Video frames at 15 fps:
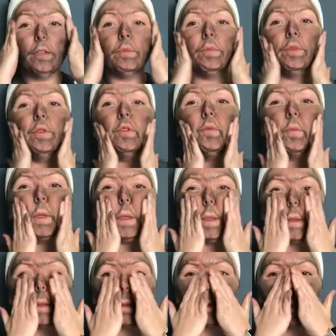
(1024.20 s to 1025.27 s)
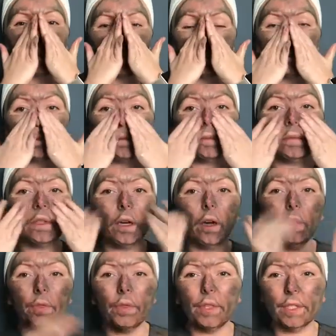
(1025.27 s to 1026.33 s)
movements
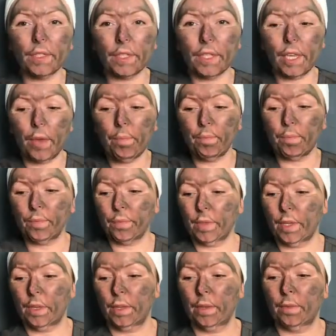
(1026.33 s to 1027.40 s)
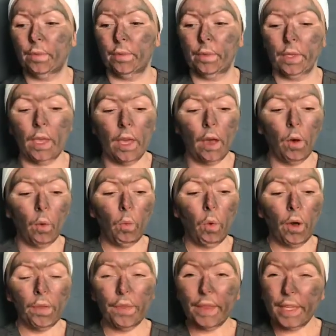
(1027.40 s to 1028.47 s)
on the skin.
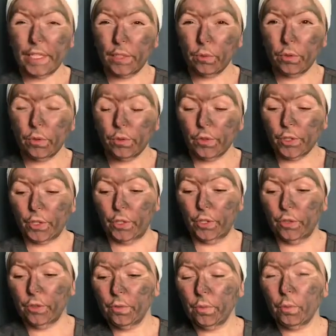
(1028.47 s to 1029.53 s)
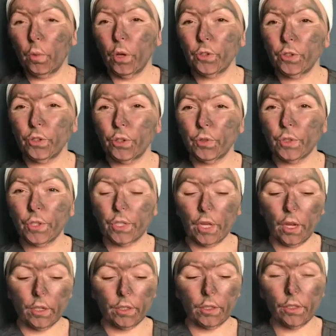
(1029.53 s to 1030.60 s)
What this will do, once you
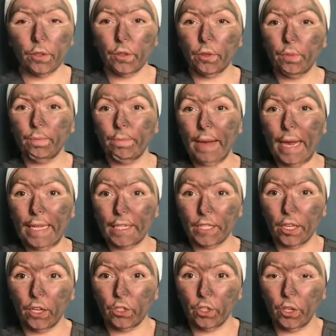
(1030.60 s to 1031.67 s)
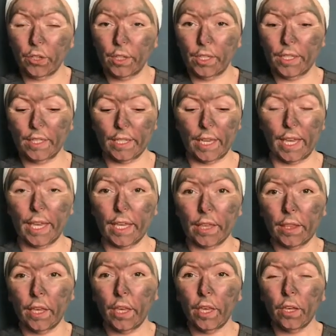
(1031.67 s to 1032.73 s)
start to massage on the skin,
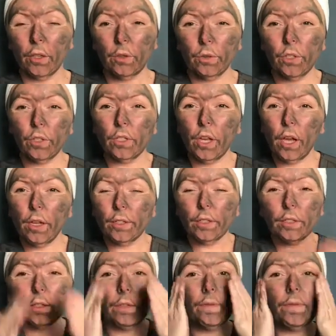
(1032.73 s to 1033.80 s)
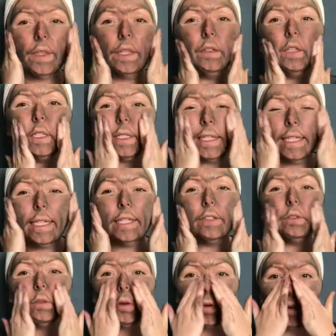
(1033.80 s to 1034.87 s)
you'll start to feel these
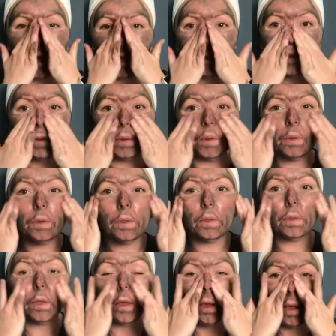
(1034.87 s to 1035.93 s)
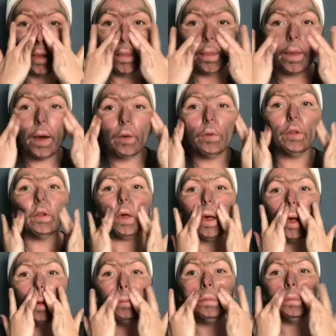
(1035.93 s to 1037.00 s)
little granules that will
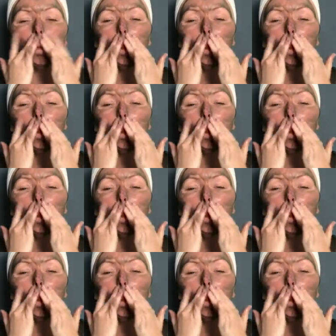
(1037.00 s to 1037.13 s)
come.